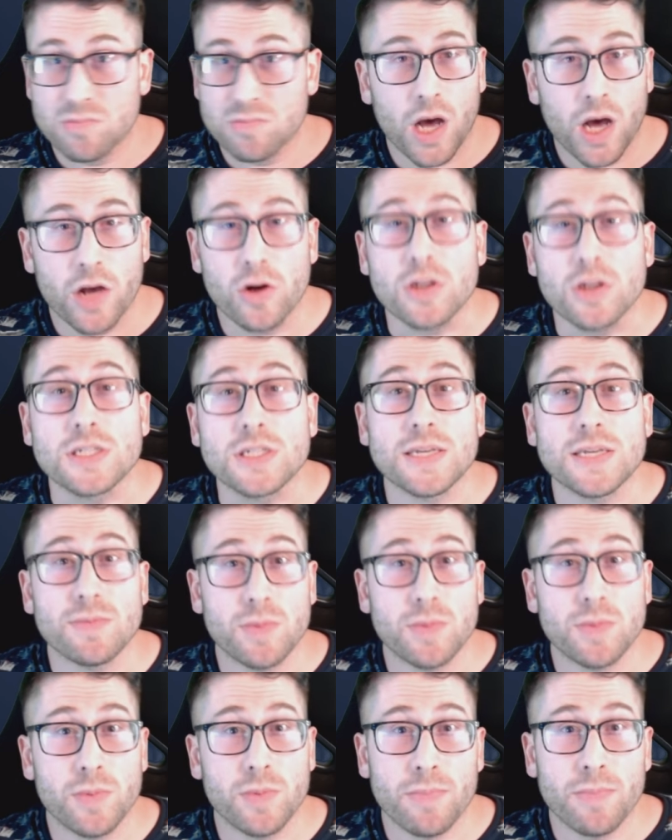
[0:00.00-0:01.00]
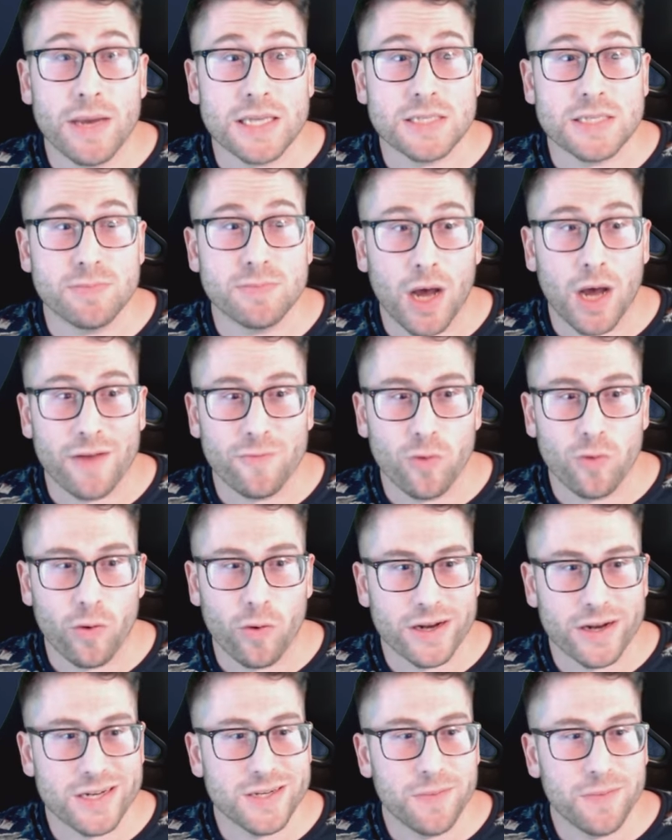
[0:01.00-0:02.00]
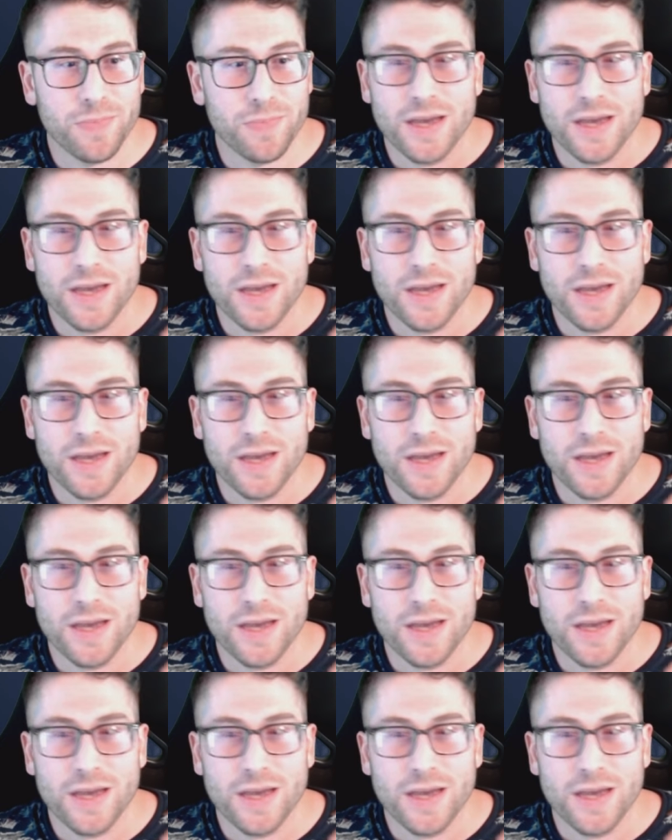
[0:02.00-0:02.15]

100 seemed to be the best spot for it.